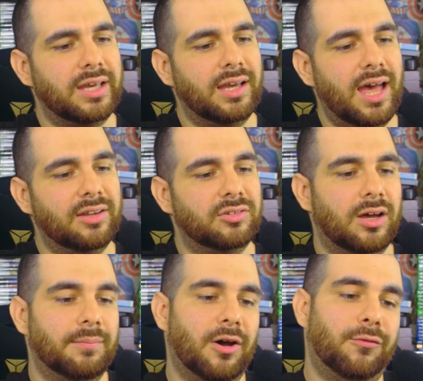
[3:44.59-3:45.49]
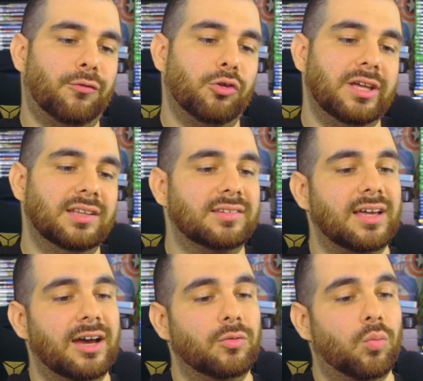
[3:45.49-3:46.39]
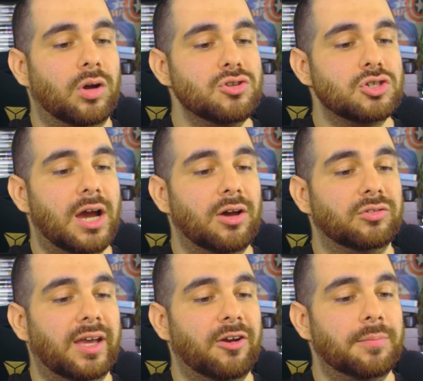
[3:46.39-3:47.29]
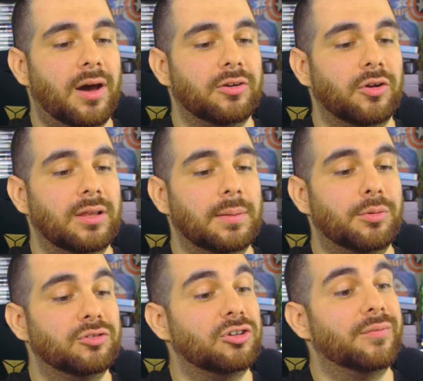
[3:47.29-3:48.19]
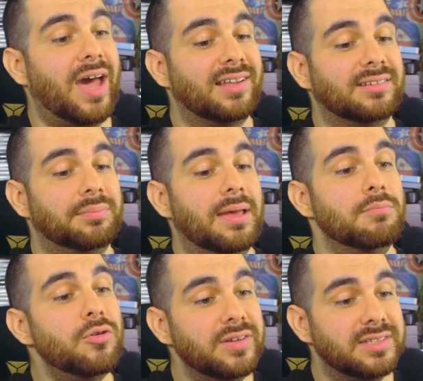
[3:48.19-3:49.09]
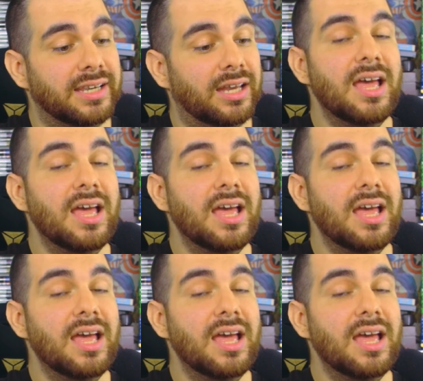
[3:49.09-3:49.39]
It has um, a free inside one child's Harry Potter and the Prisoner of Azkaban movie ticket.